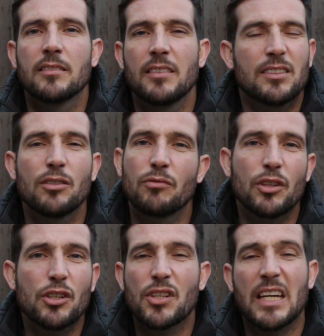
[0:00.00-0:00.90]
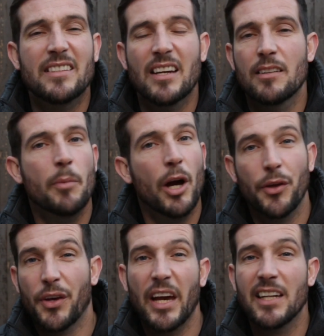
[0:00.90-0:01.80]
They're just easy. Mark
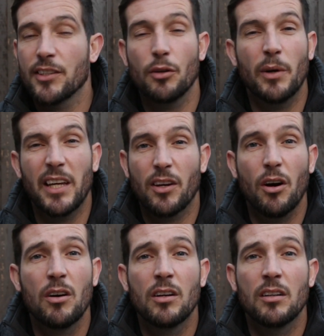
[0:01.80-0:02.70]
your gauge and away you go.